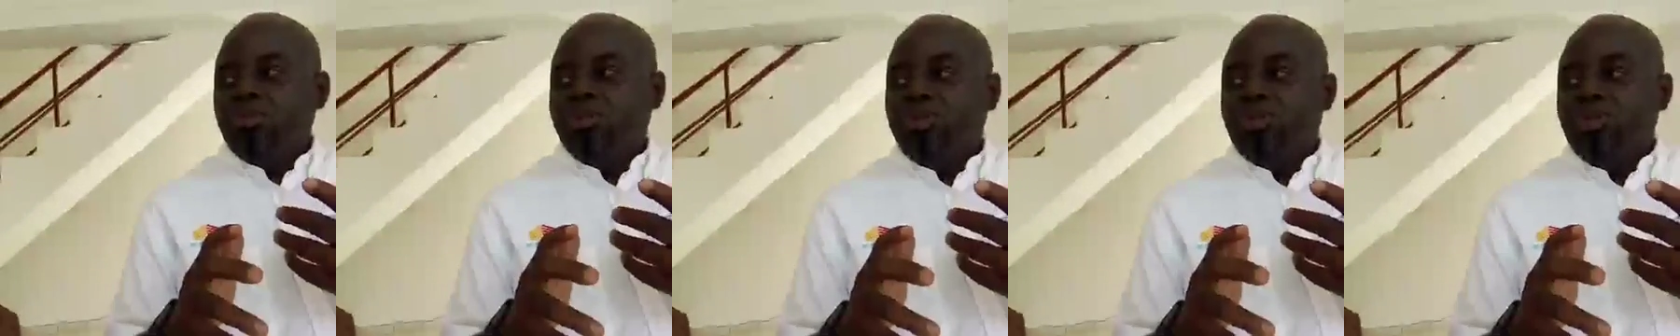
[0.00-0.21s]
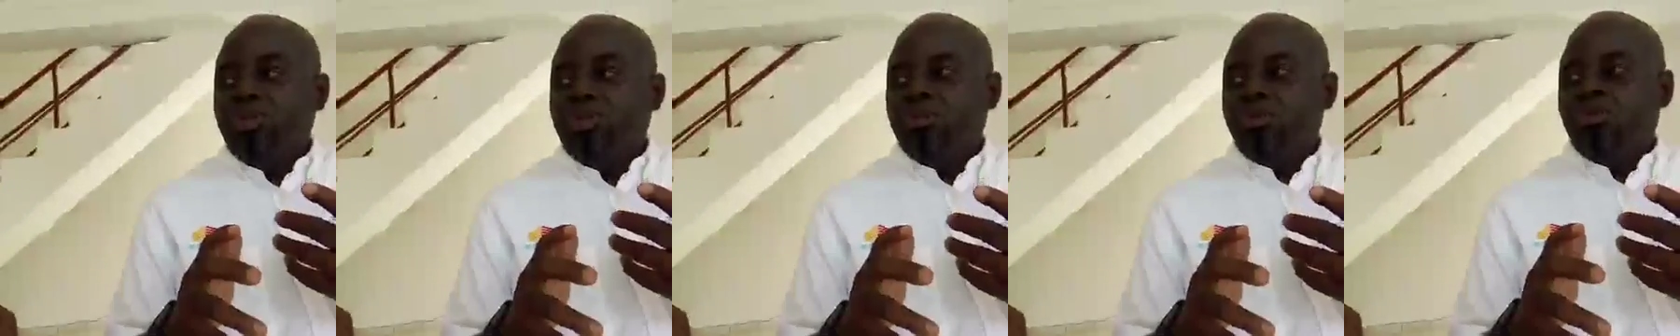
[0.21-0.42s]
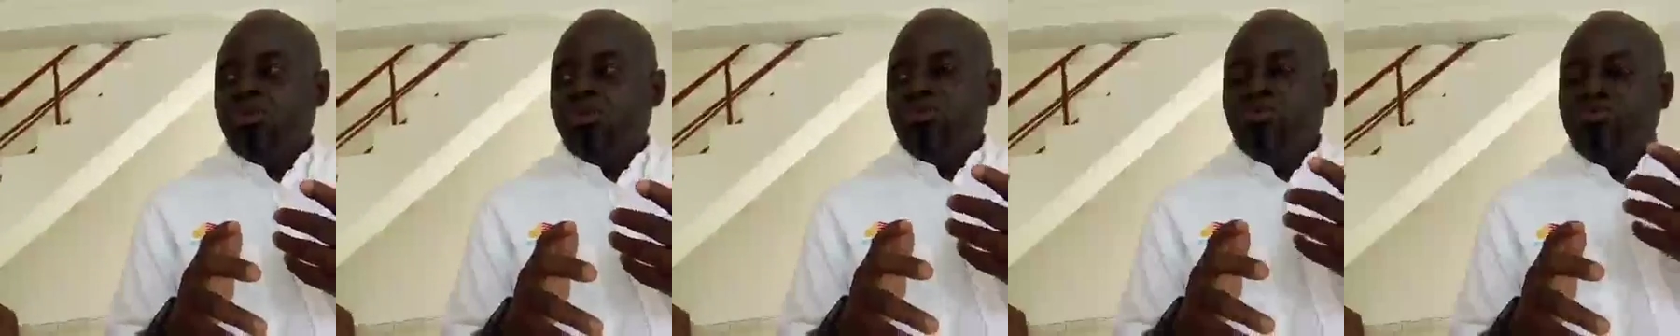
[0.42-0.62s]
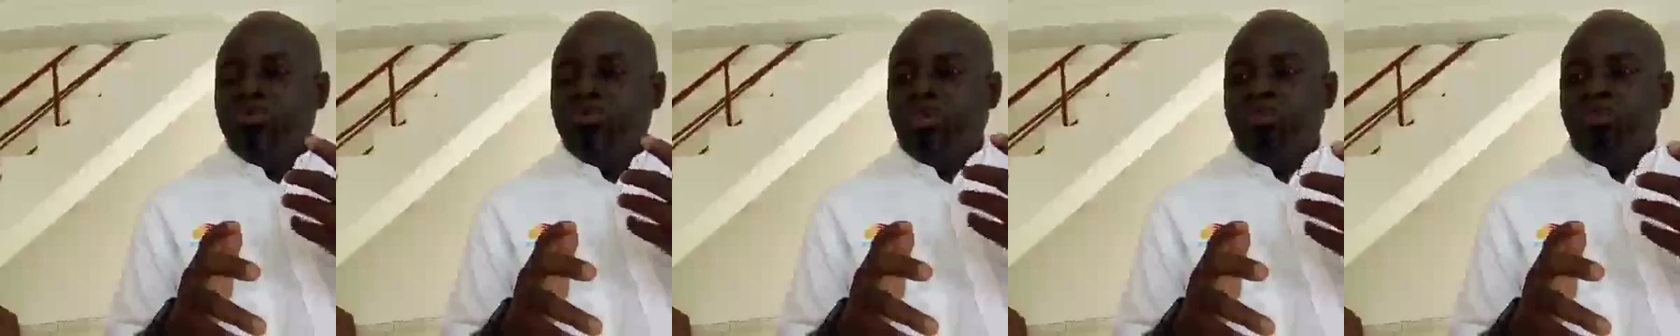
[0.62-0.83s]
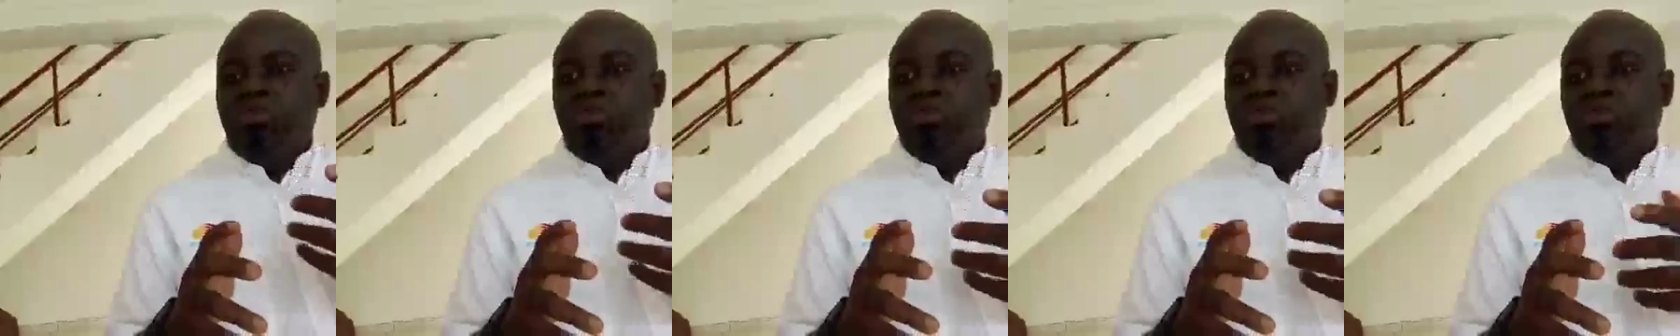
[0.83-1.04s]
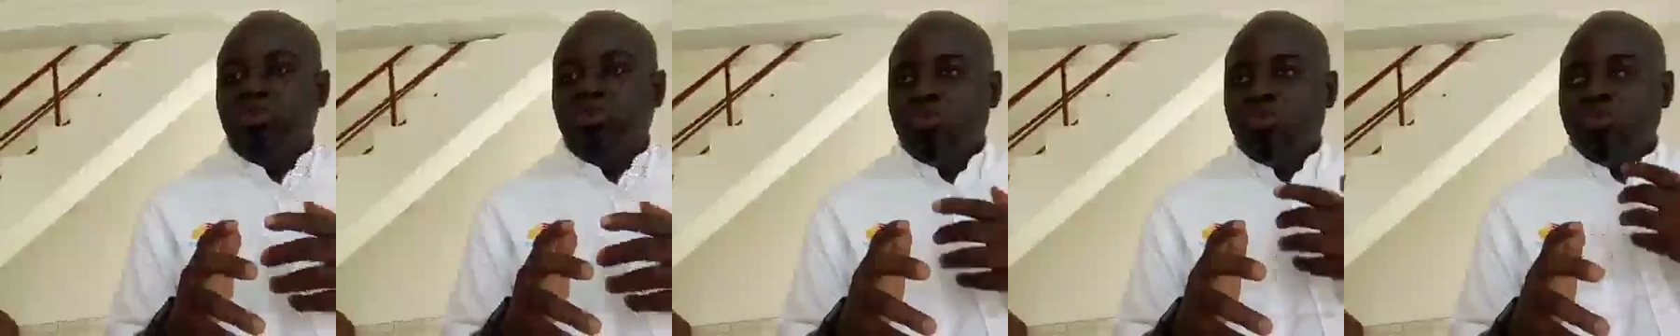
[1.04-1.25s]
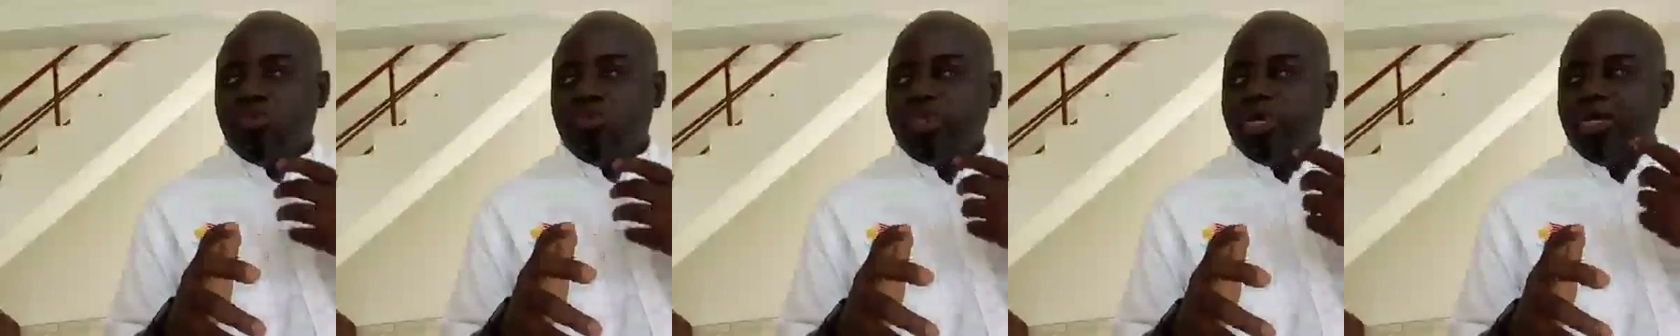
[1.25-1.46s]
you know, of people who
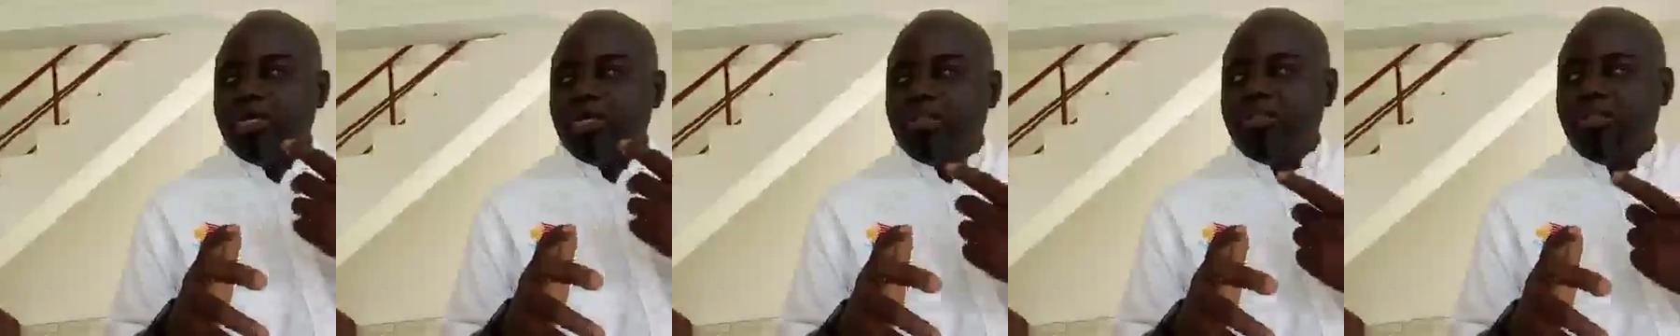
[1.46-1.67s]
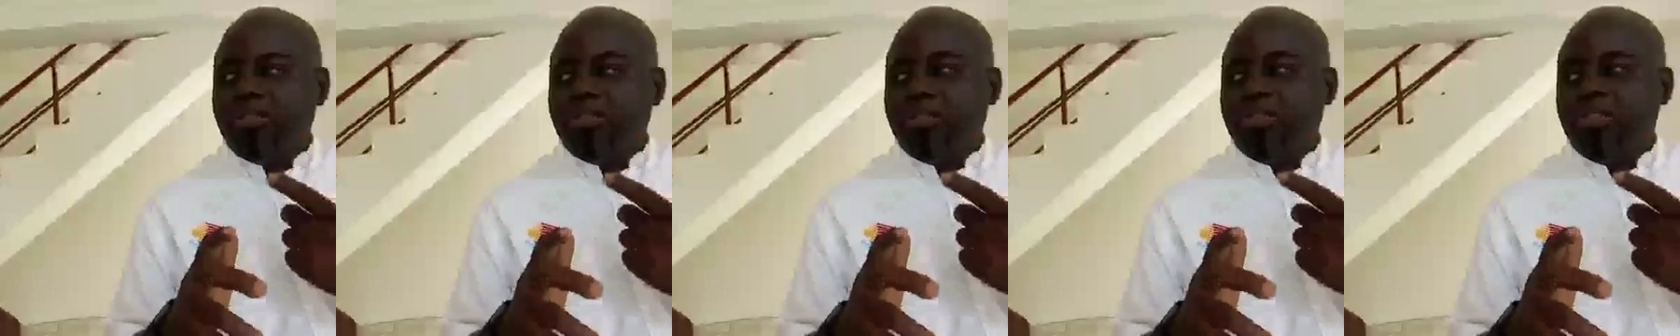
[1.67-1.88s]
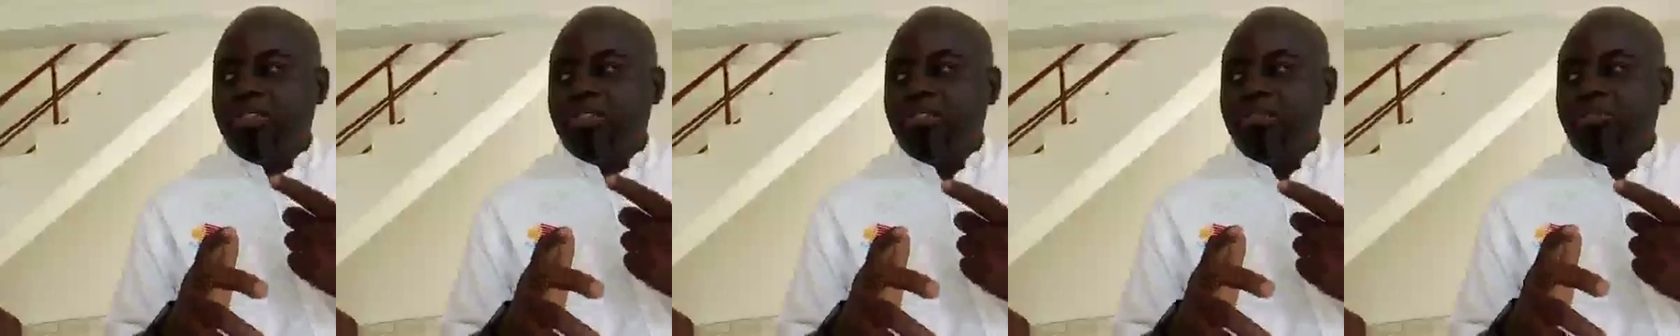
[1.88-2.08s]
want to access it.